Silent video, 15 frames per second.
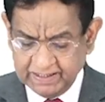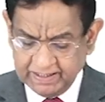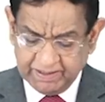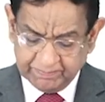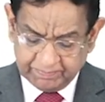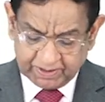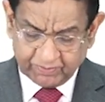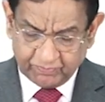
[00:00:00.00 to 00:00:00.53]

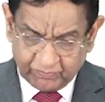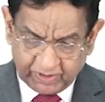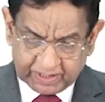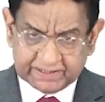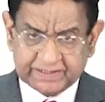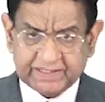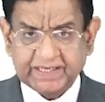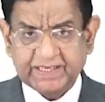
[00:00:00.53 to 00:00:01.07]
But
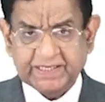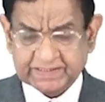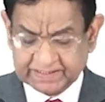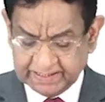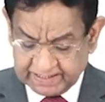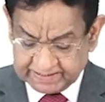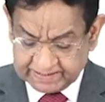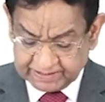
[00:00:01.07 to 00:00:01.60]
one thing is
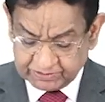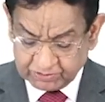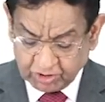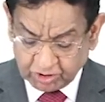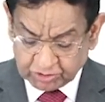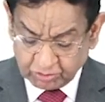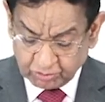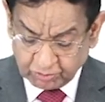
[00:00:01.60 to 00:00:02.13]
there that you got to